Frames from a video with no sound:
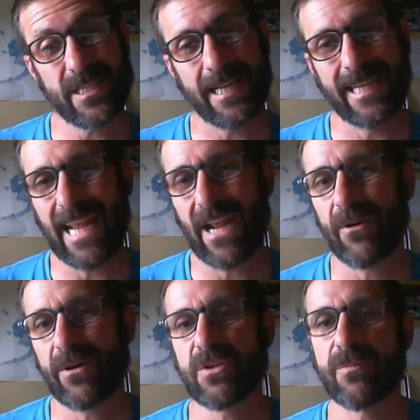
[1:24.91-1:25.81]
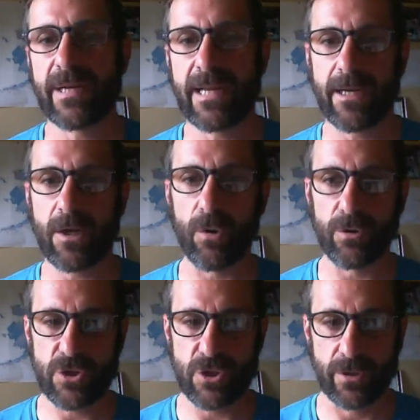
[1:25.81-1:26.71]
on character but on
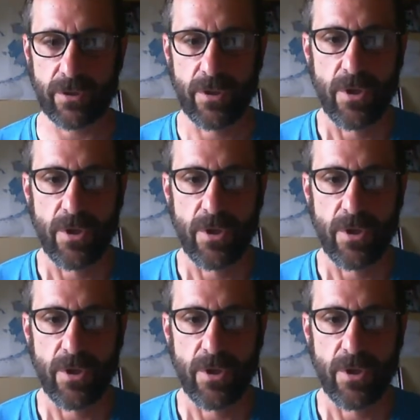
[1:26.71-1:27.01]
culture.